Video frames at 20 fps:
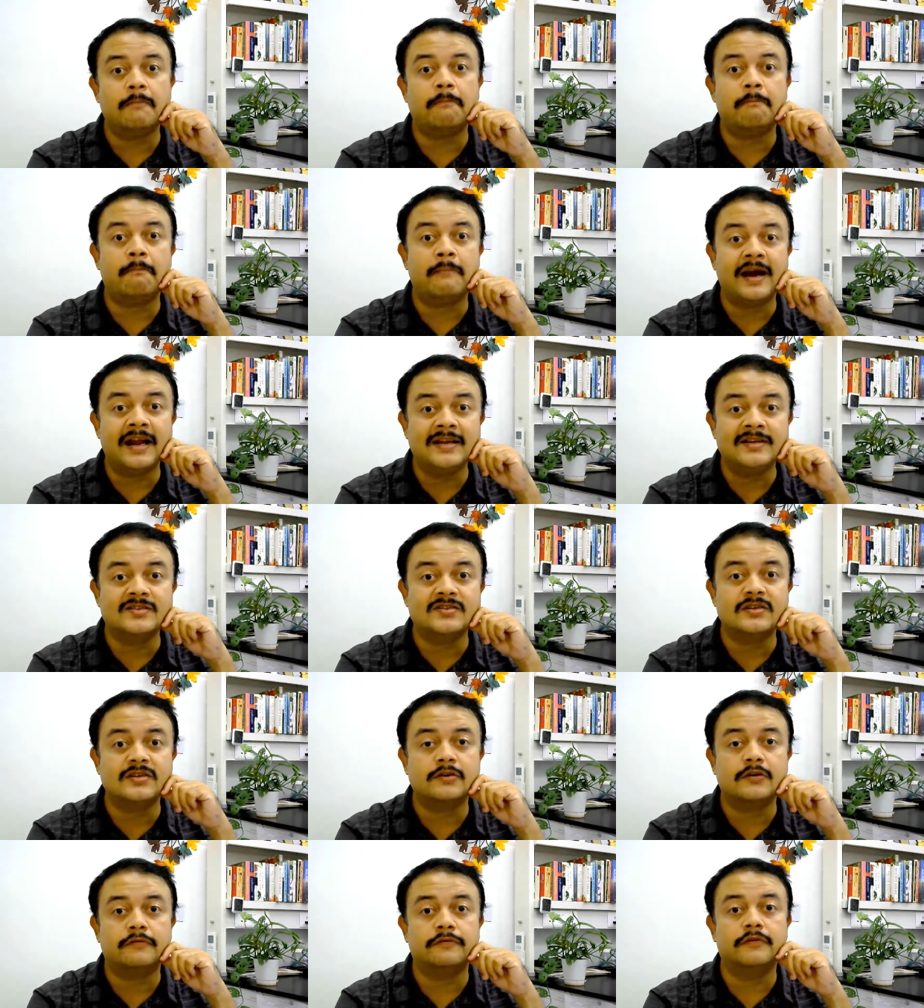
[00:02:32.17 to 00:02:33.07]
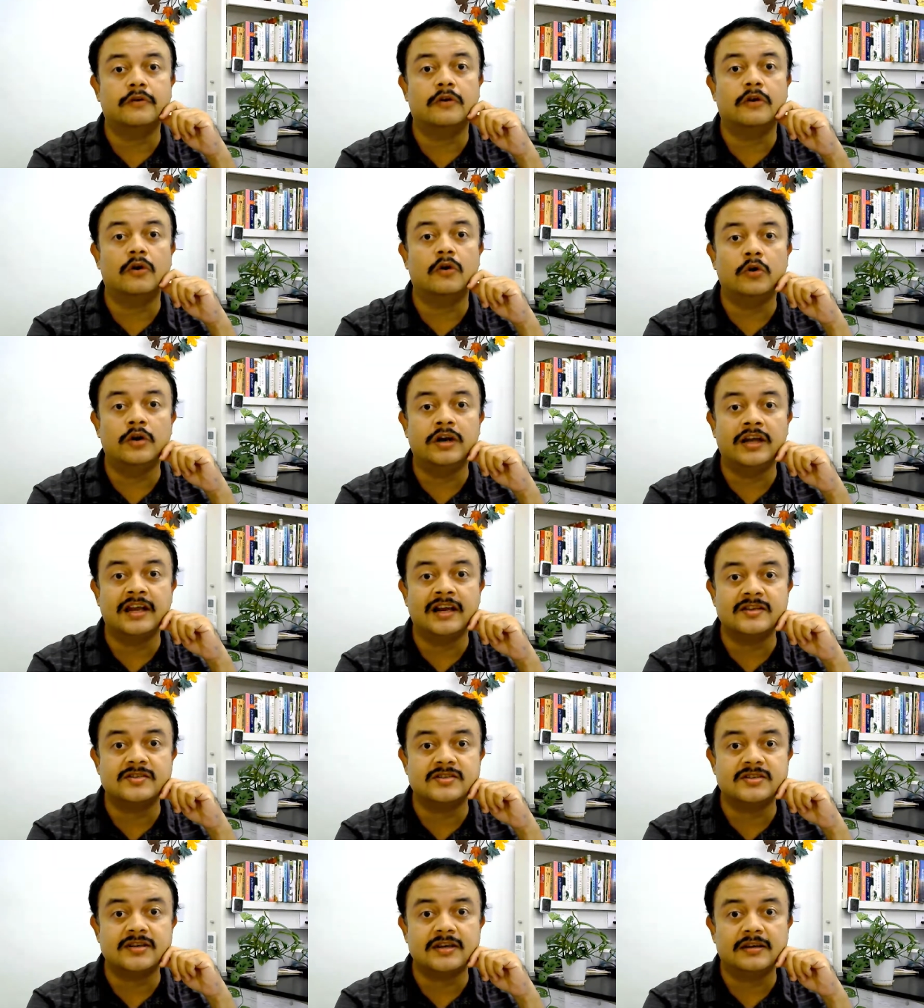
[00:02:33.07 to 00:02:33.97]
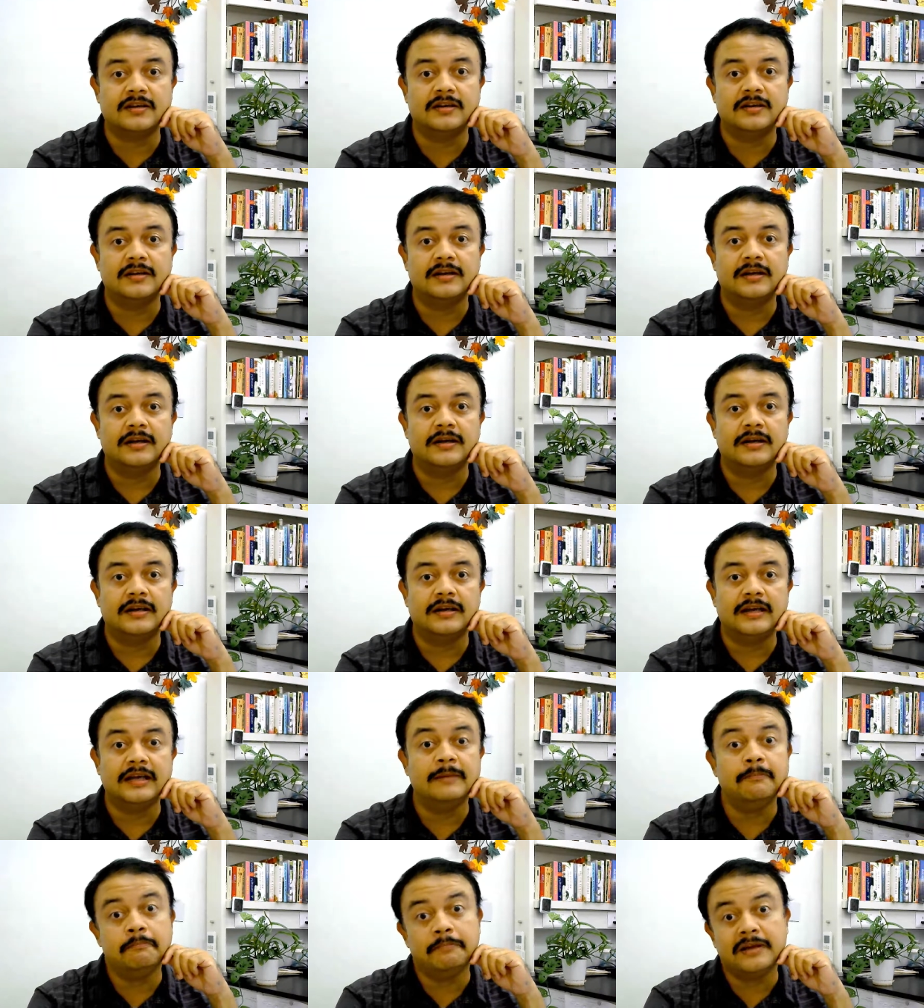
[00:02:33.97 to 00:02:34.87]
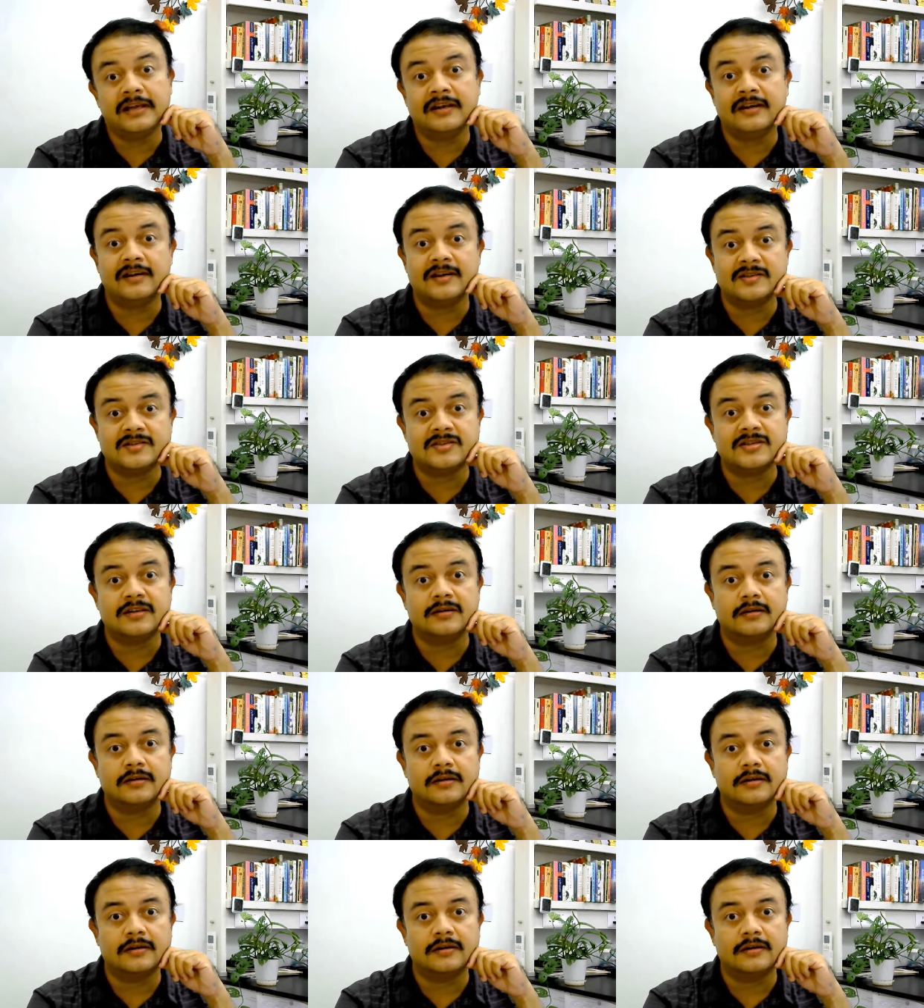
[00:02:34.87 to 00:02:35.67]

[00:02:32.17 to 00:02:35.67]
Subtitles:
mindset of colonialistic, imperialistic